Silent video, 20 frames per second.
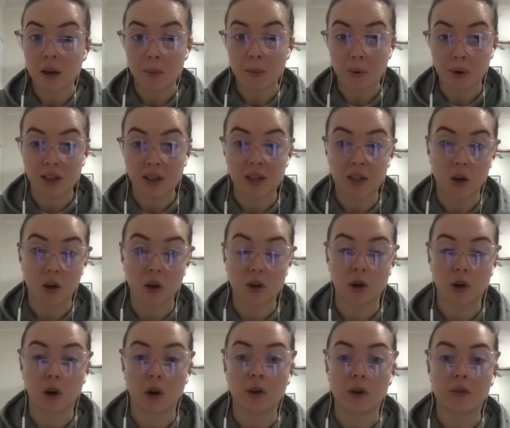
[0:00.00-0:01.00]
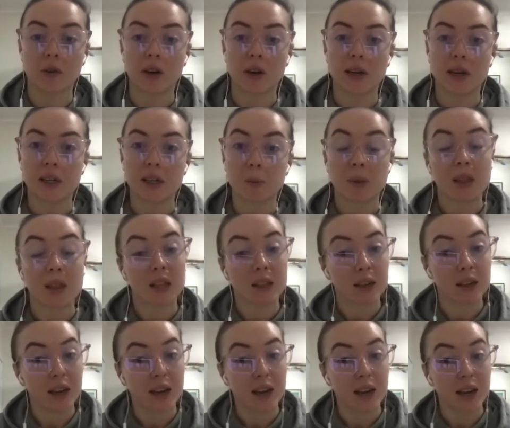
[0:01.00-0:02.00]
present on your ovaries, but then the
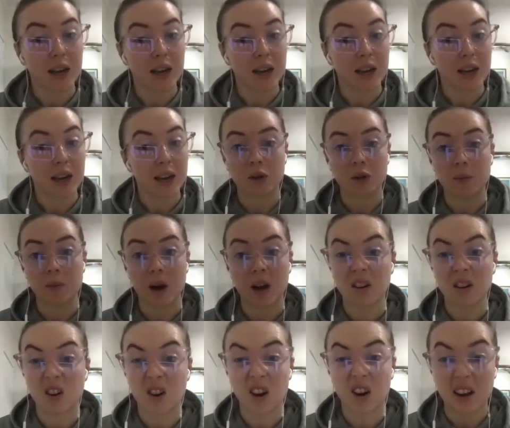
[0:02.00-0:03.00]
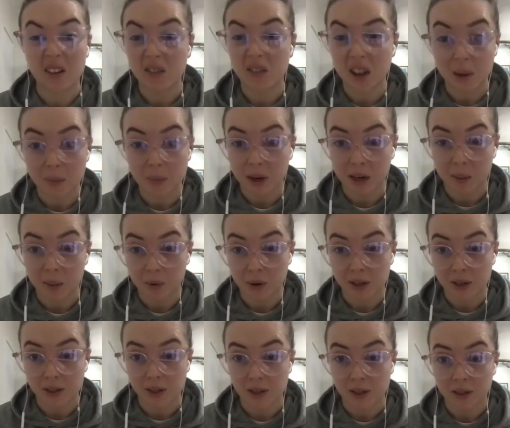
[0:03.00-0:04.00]
next cycle you might not have that many
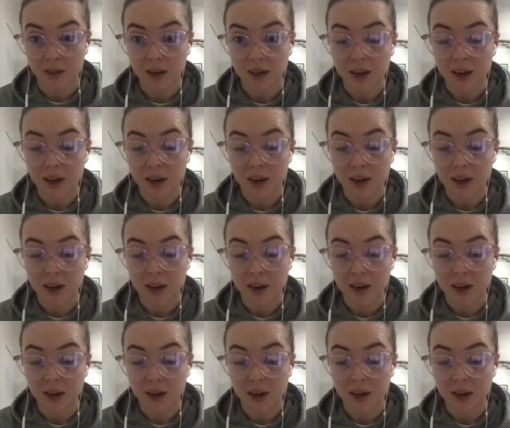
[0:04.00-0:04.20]
present.